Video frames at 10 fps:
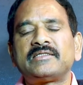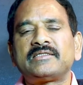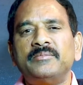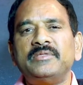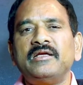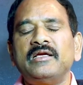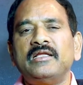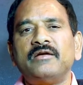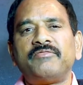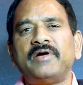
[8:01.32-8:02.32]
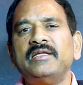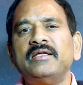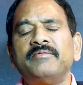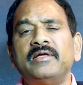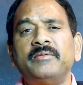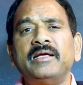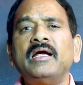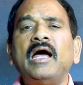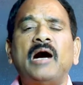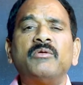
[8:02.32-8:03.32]
something in a funny way.
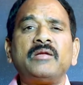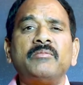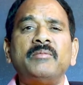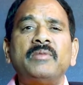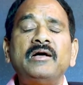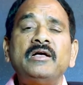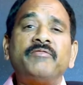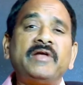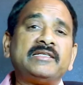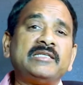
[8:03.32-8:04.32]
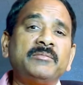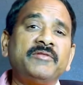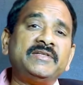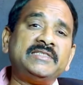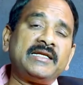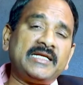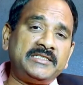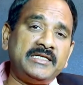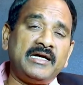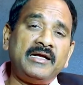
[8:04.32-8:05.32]
How remember? For example, if I say
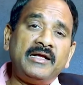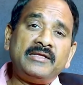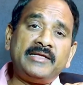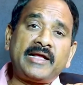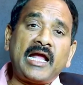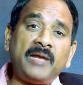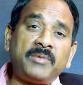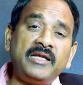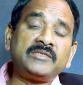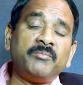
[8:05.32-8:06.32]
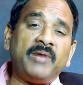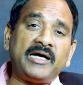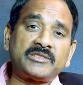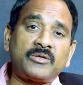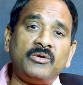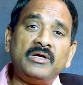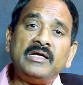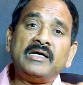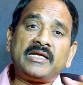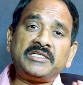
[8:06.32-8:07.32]
Russia, the capital is Moscow.
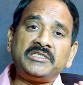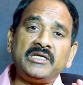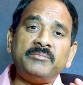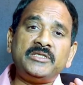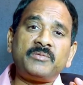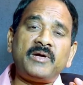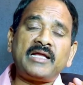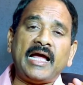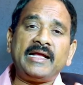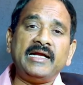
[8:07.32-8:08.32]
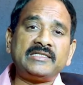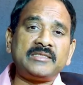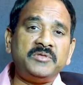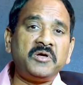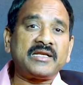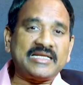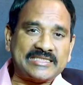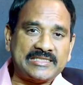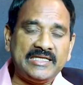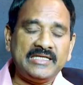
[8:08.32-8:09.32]
Russia means what? I get something called
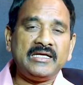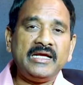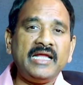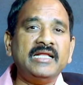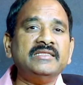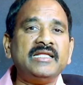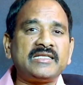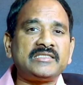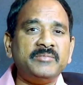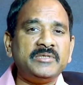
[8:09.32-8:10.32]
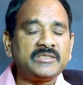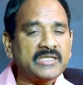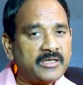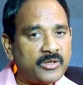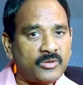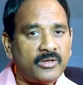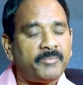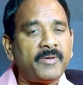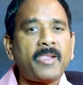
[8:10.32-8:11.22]
Rassi. In Hindi, Rassi means rope.